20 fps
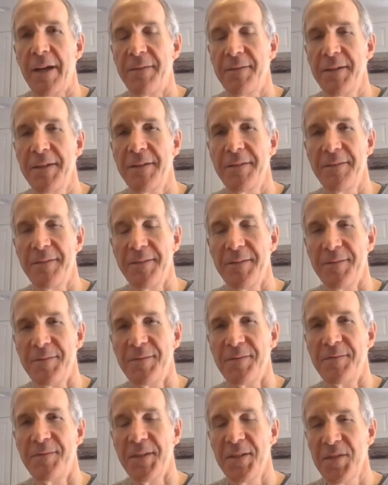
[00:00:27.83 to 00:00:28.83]
think
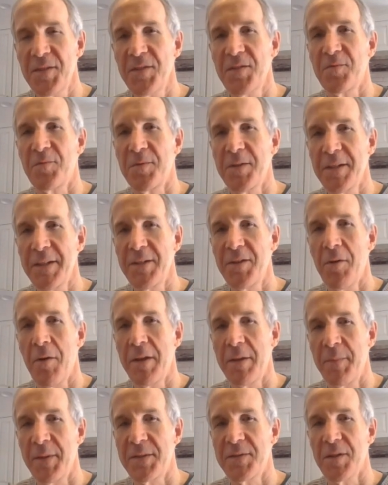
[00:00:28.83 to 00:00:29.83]
this is really going
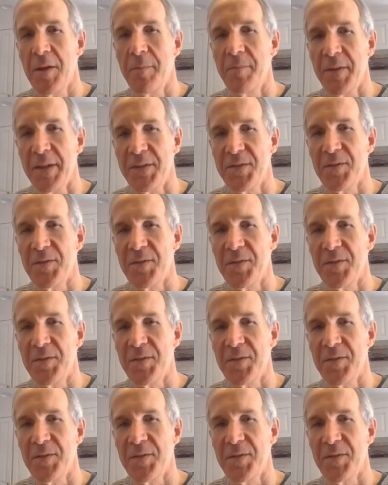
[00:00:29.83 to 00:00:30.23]
to be something.